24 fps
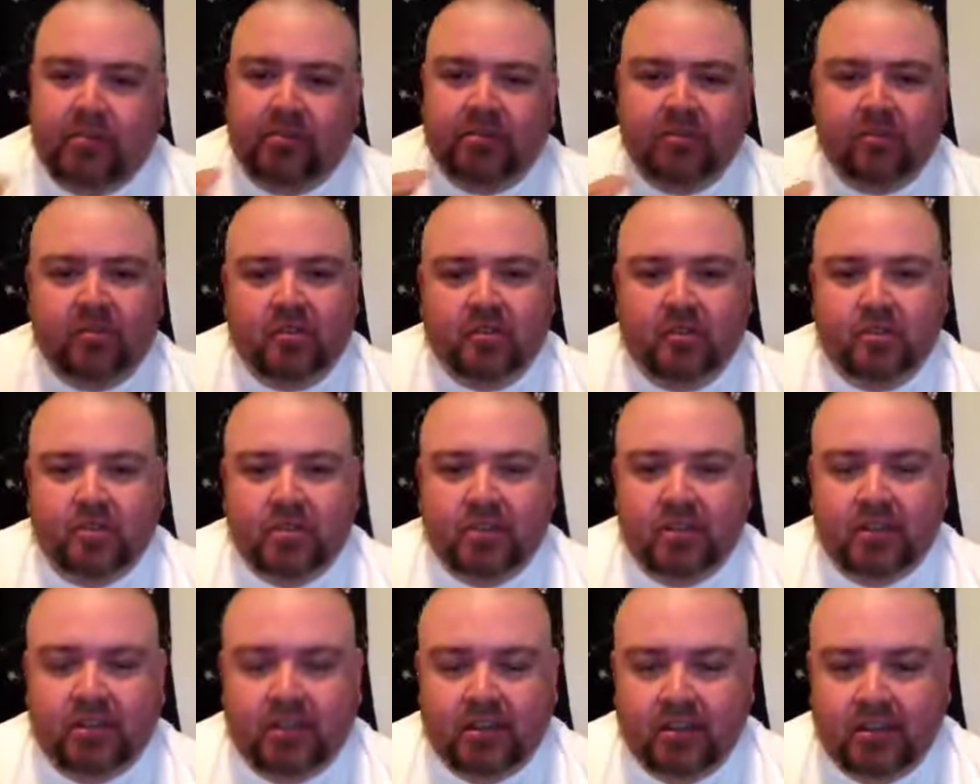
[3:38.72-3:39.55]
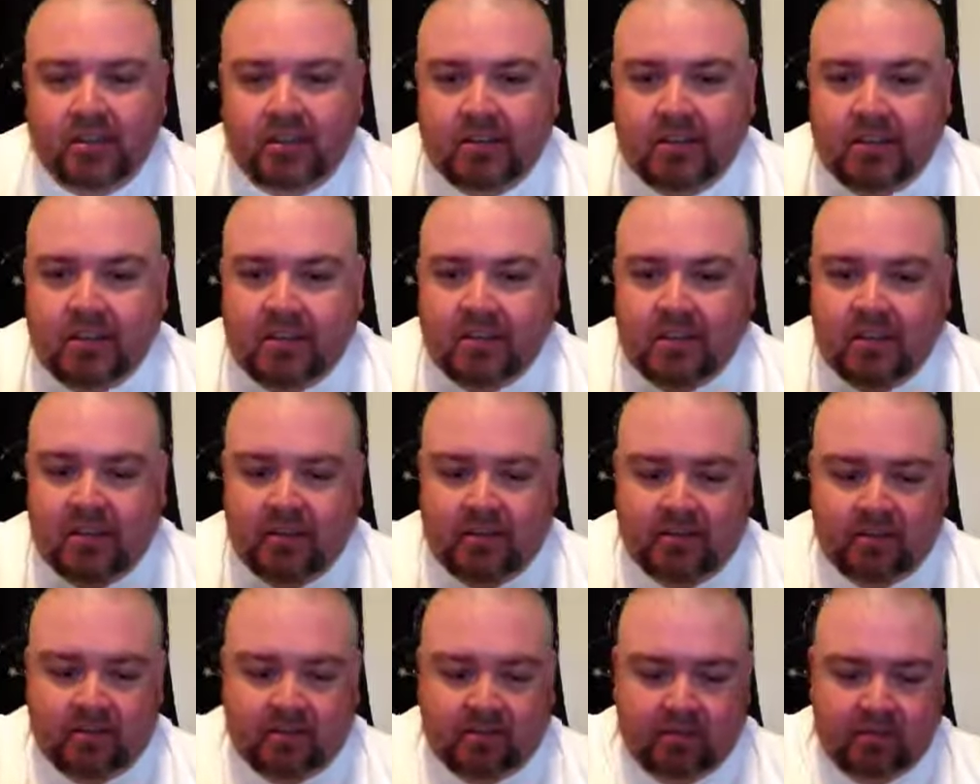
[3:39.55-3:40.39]
So it's pretty good.
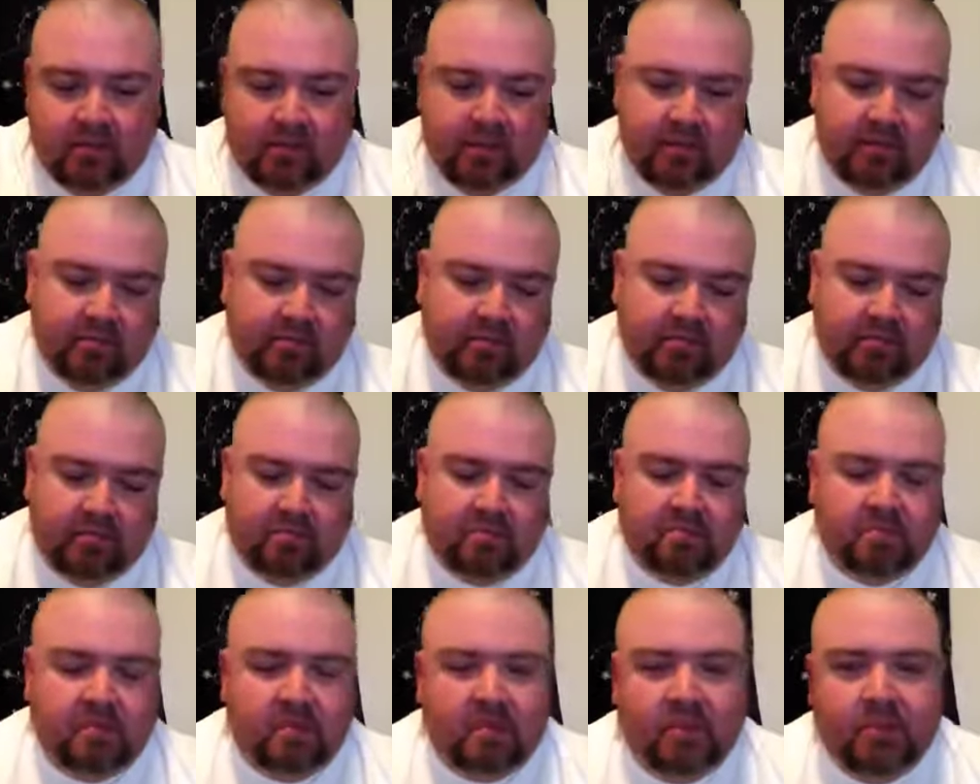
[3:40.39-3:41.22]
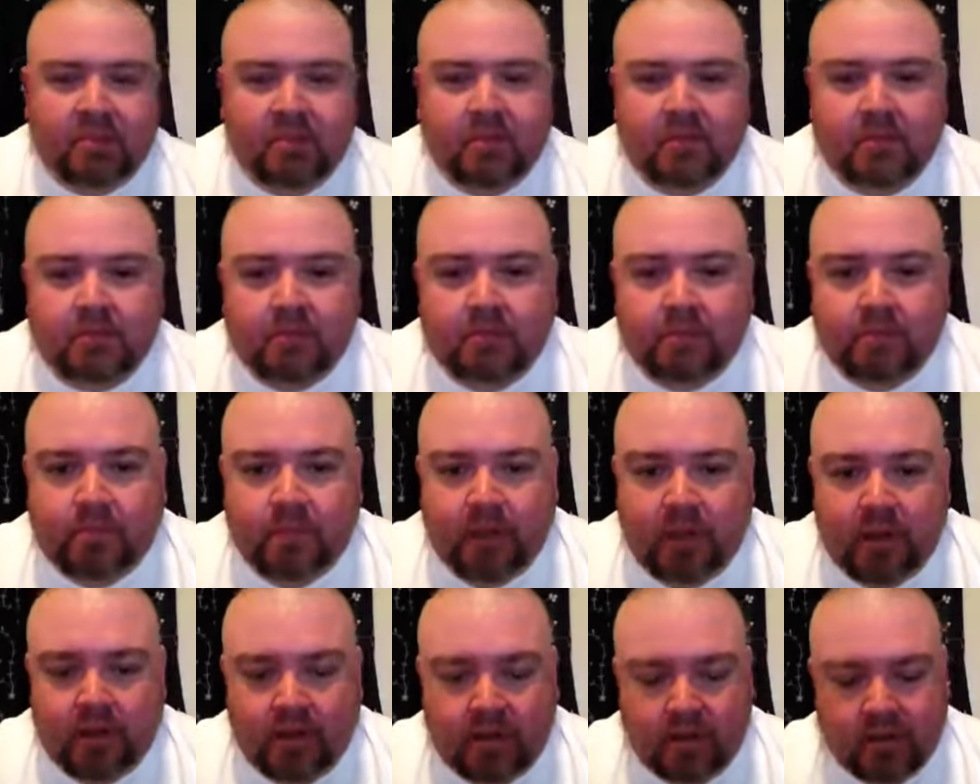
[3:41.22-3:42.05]
It's the
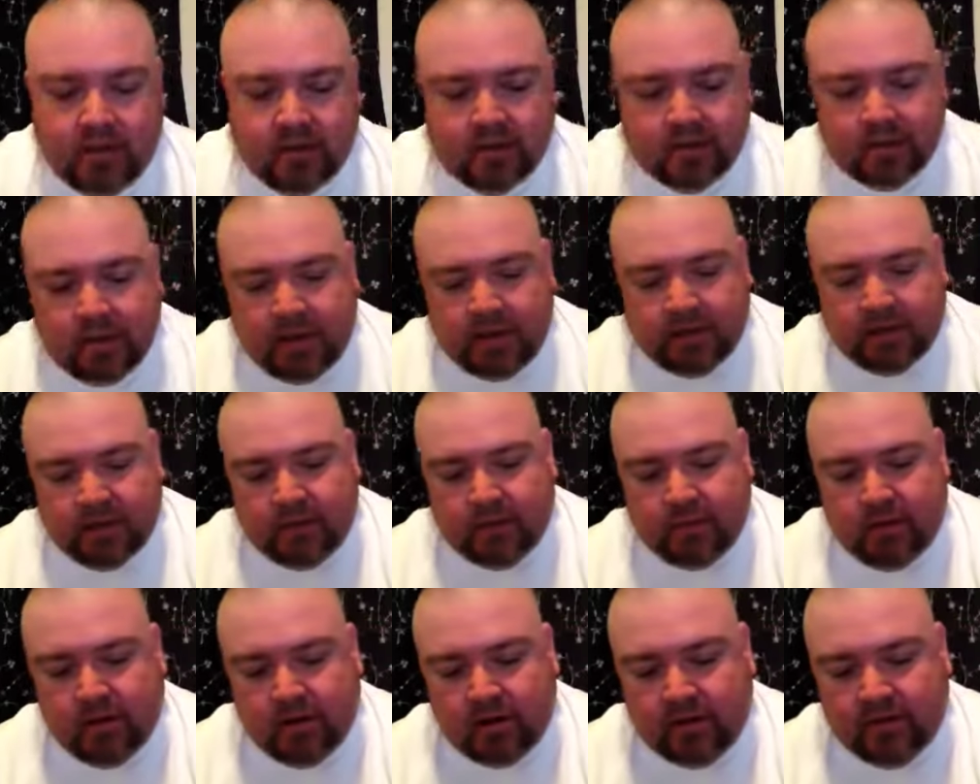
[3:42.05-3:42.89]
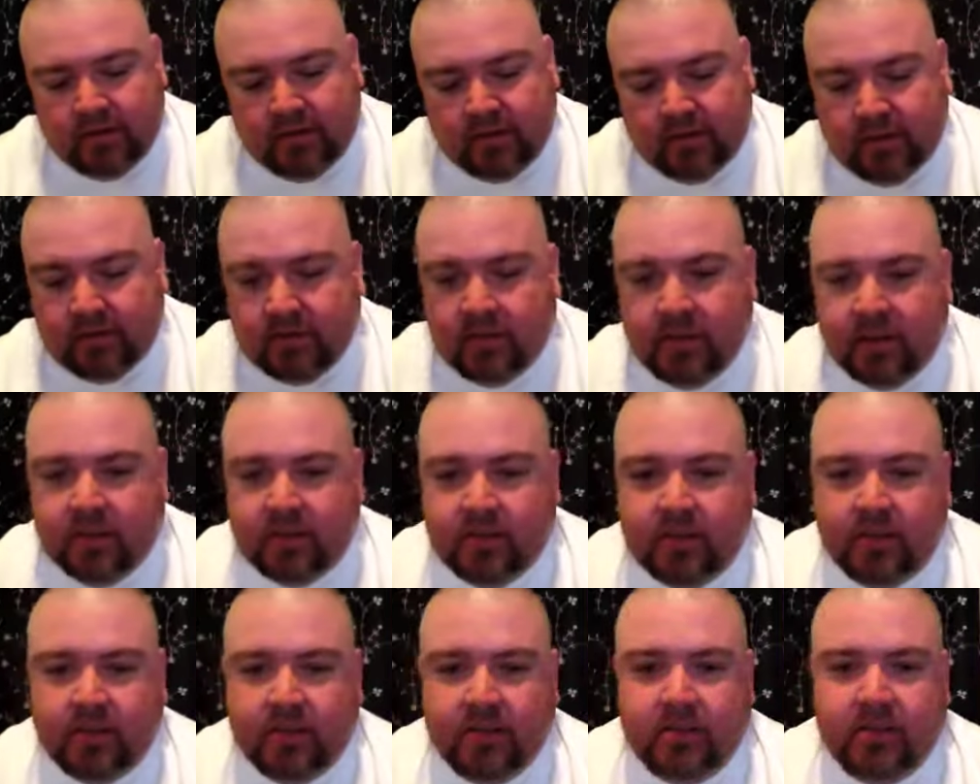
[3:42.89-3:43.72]
spicy part of the
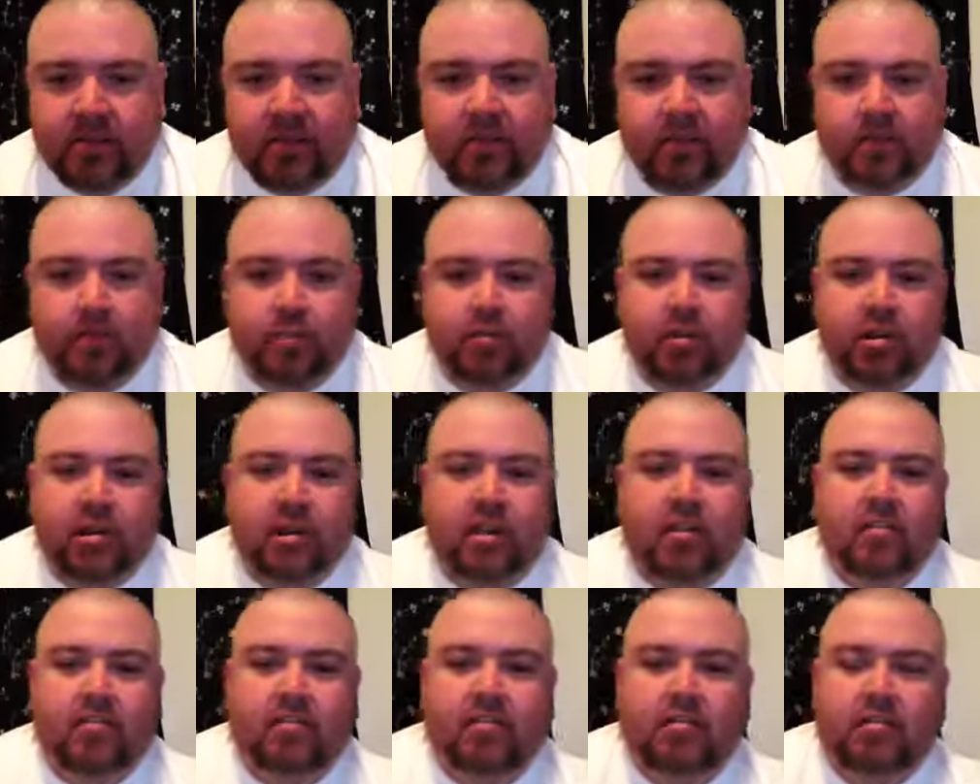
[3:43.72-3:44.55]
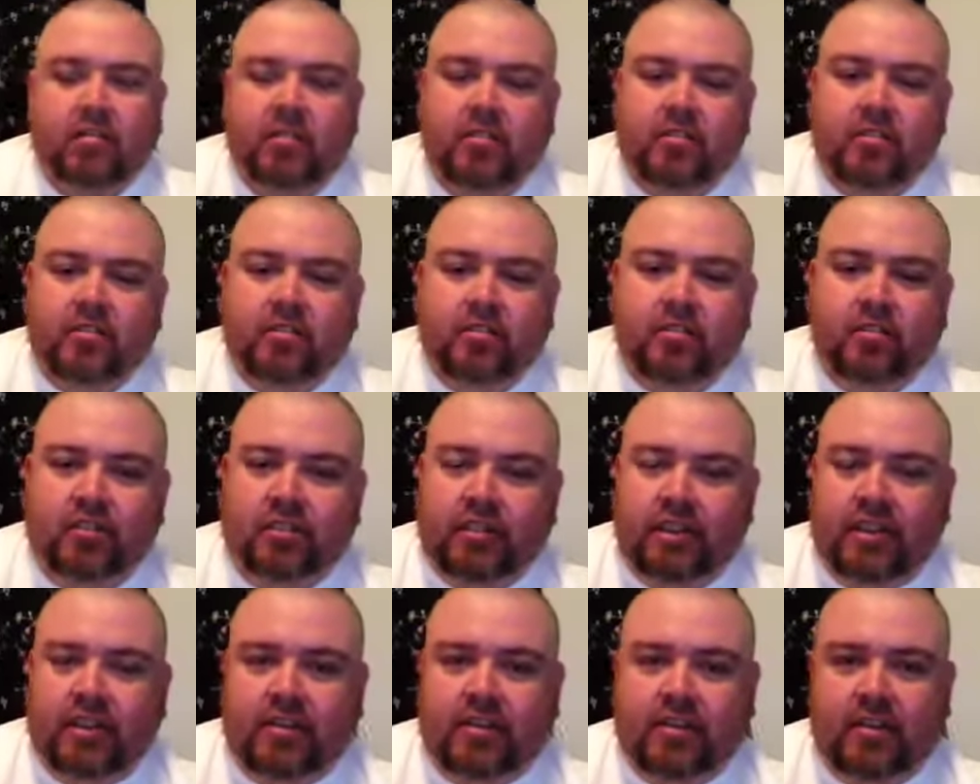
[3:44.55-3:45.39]
sriracha is spread out. So you
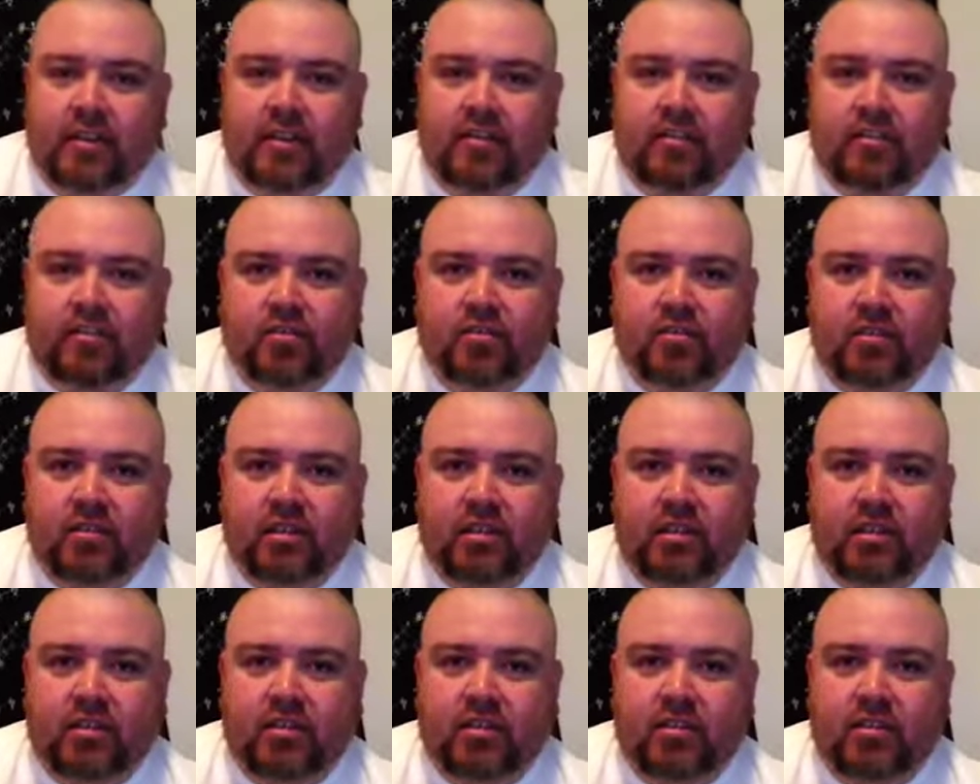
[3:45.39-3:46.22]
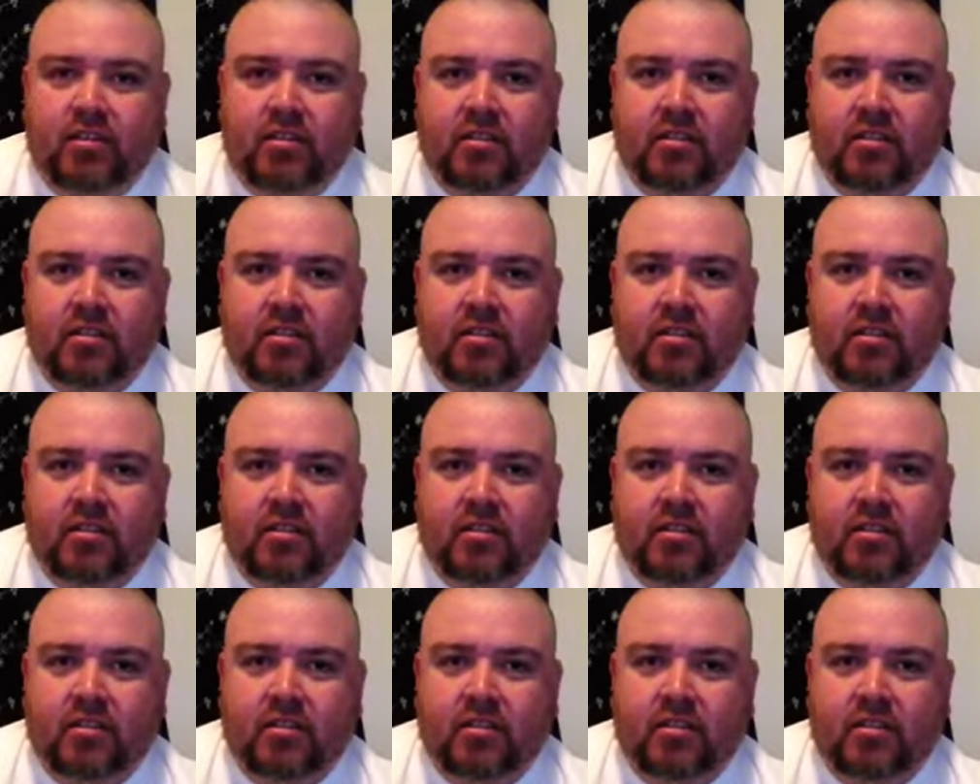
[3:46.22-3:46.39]
taste it as you're drinking.